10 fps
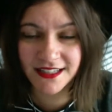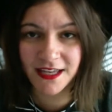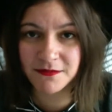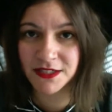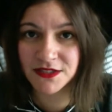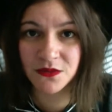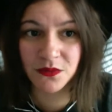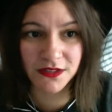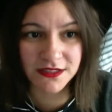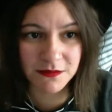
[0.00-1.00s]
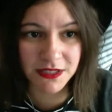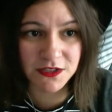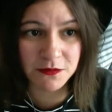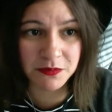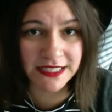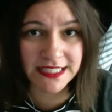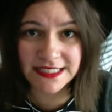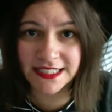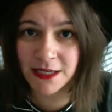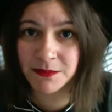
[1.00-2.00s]
It means the world to me. So
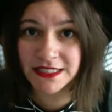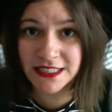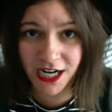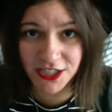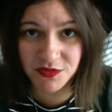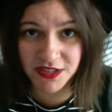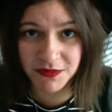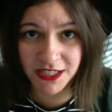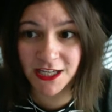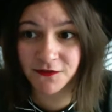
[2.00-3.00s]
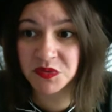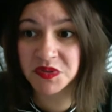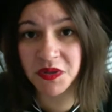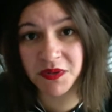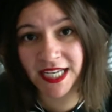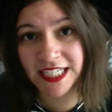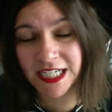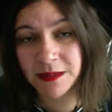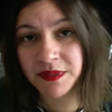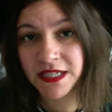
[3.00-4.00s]
please keep in touch with me if you don't end
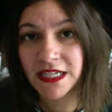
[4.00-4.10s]
up